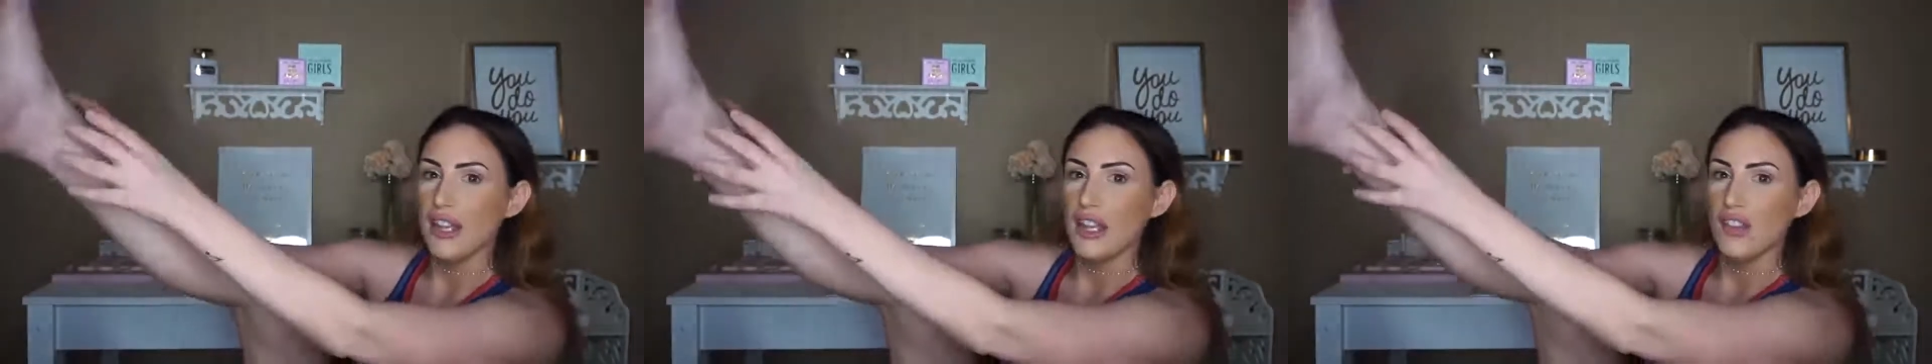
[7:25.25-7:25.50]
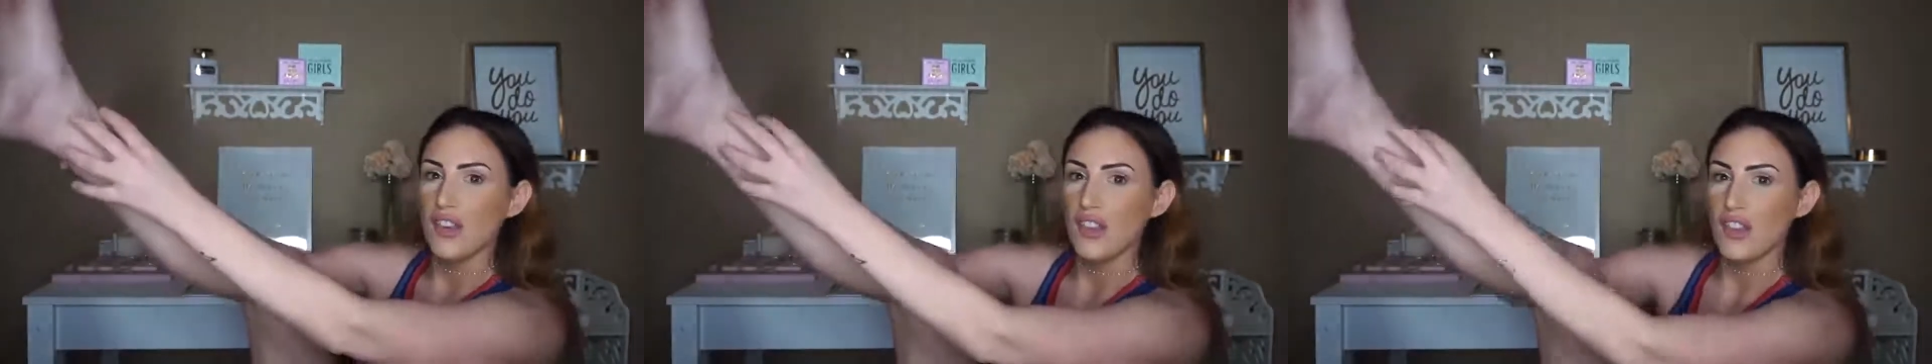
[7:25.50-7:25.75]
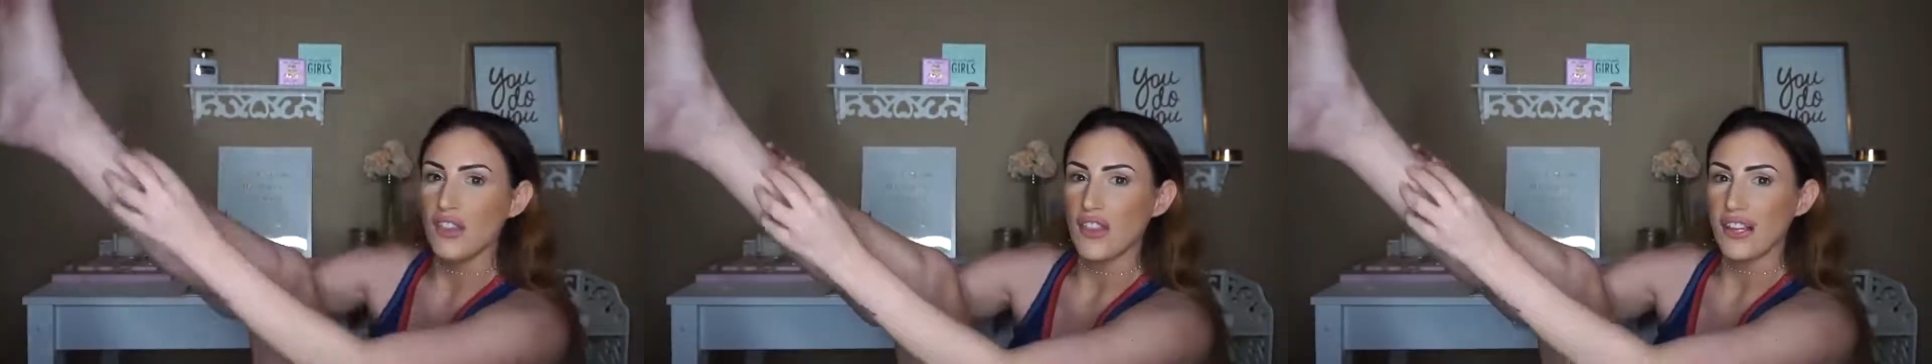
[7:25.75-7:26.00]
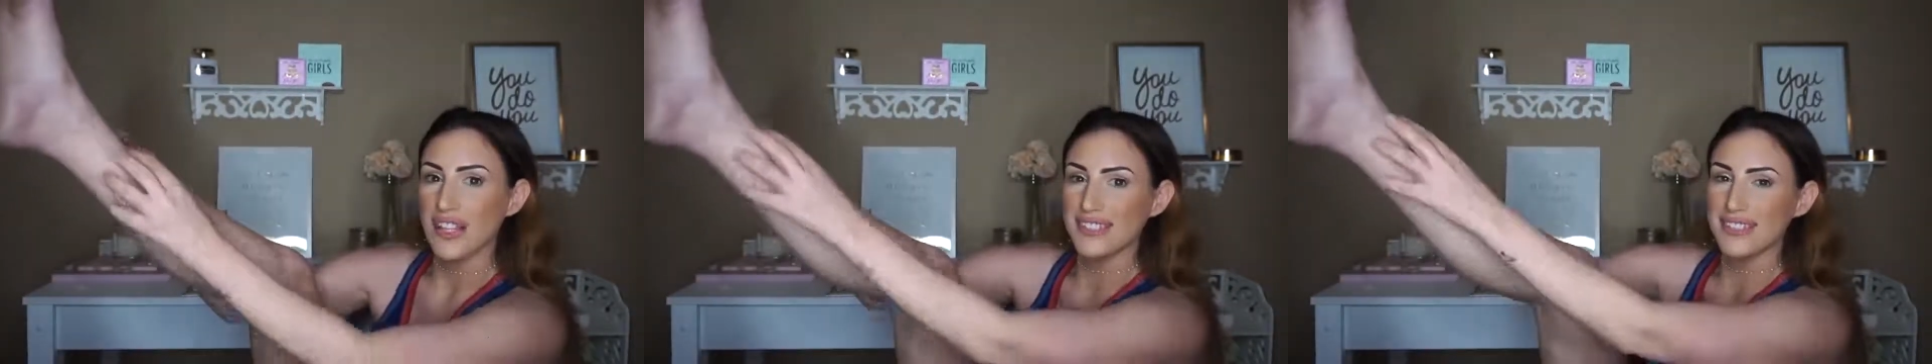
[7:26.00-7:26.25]
get the
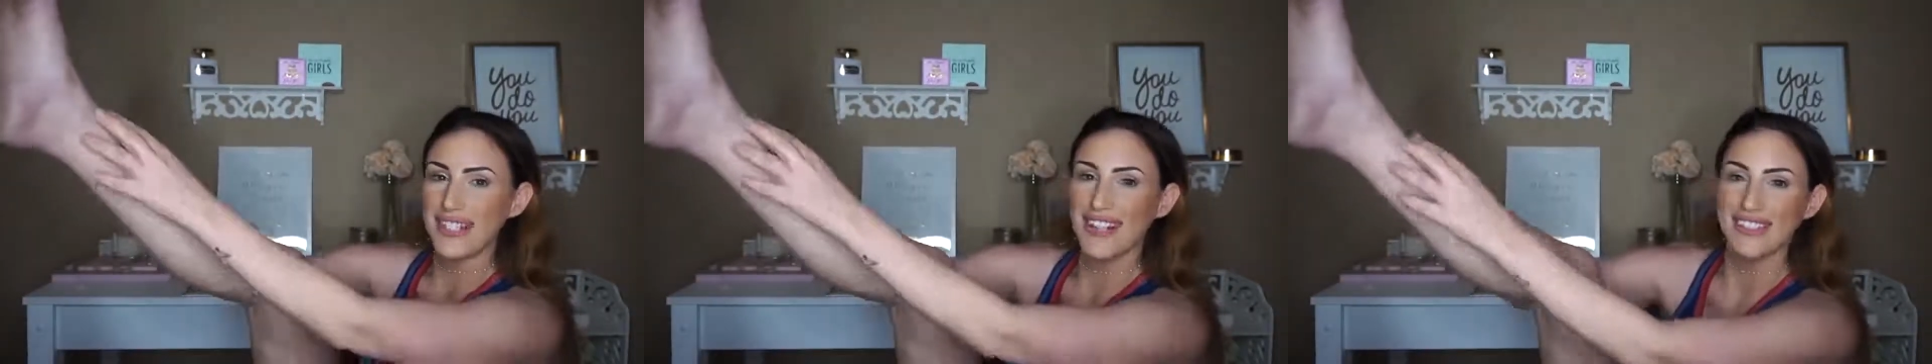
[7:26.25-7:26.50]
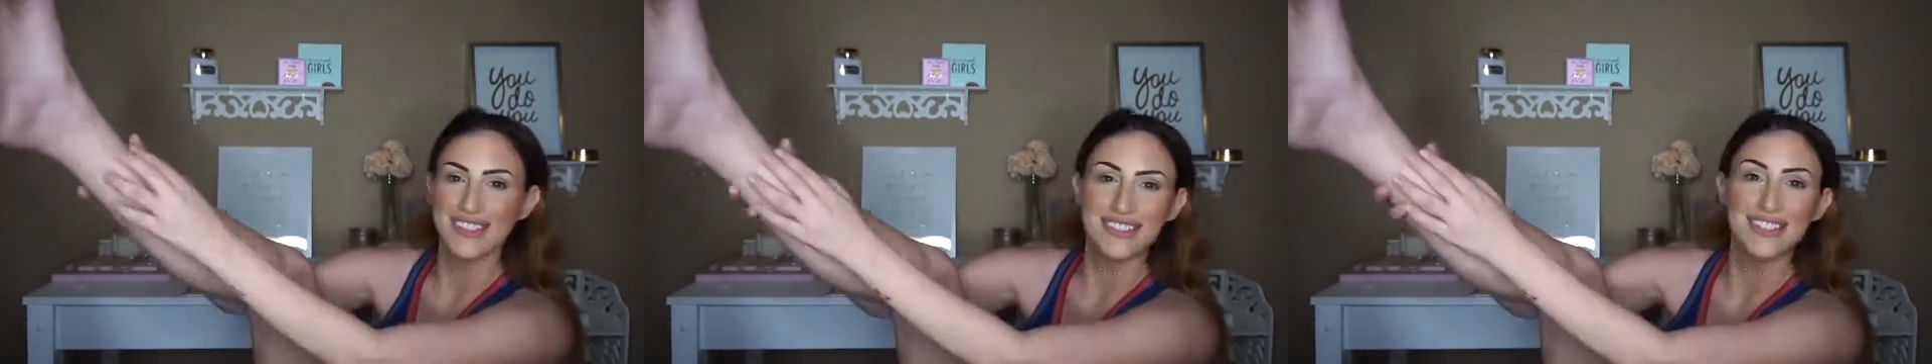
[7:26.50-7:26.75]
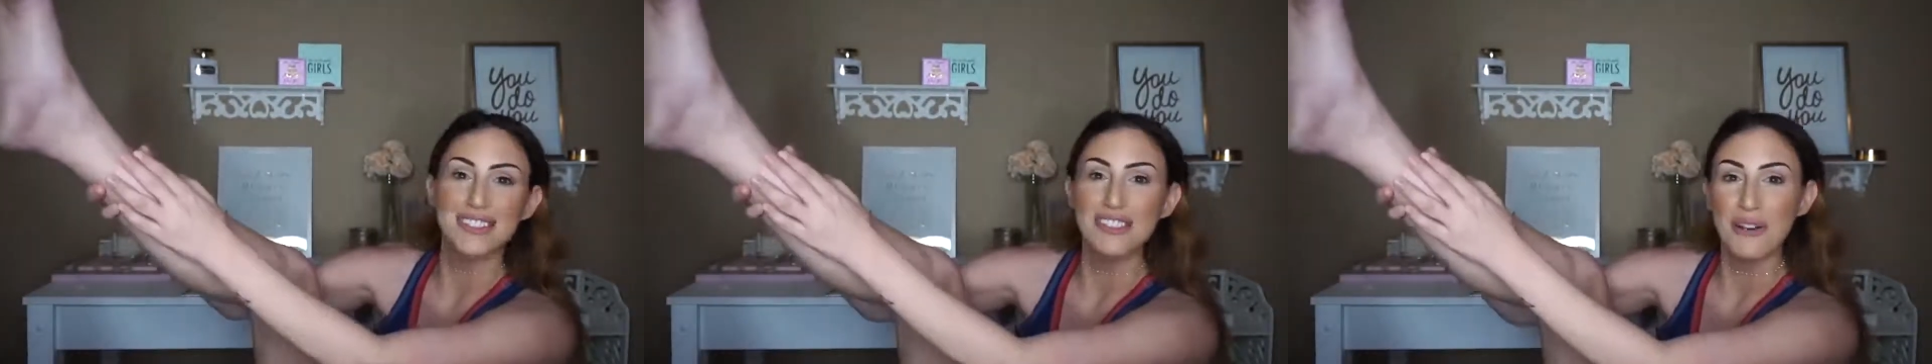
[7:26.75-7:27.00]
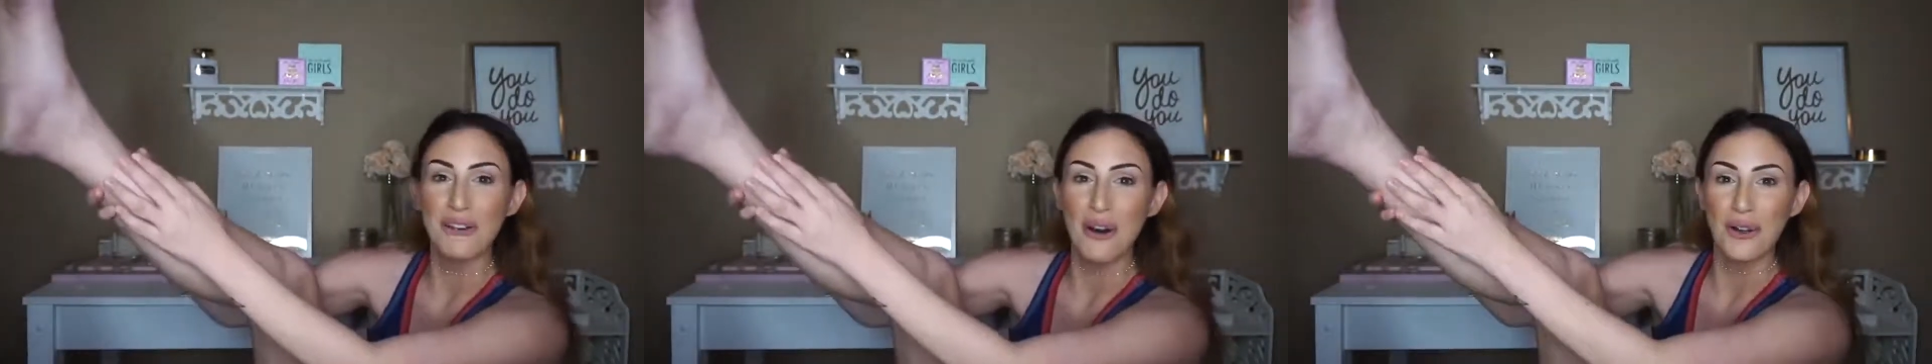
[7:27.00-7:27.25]
thickest, this is
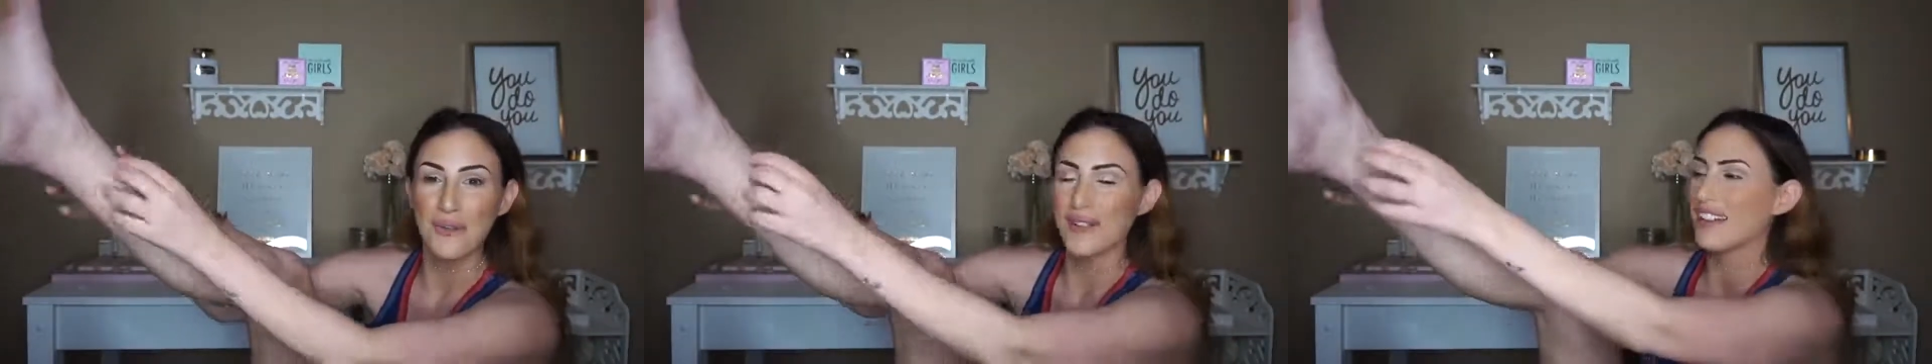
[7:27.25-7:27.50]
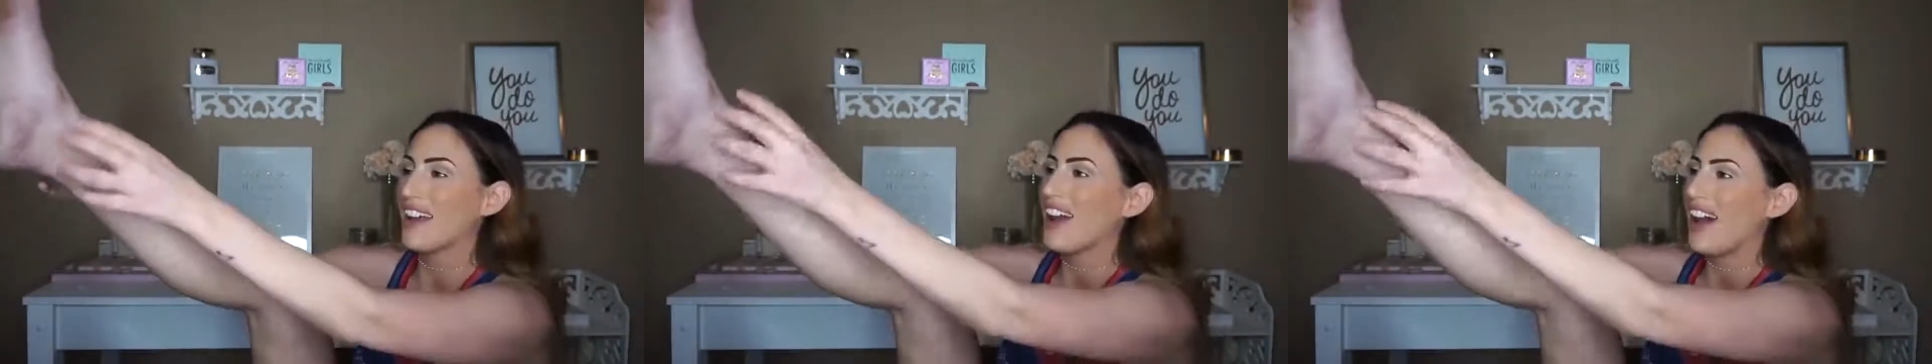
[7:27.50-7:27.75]
so awkward.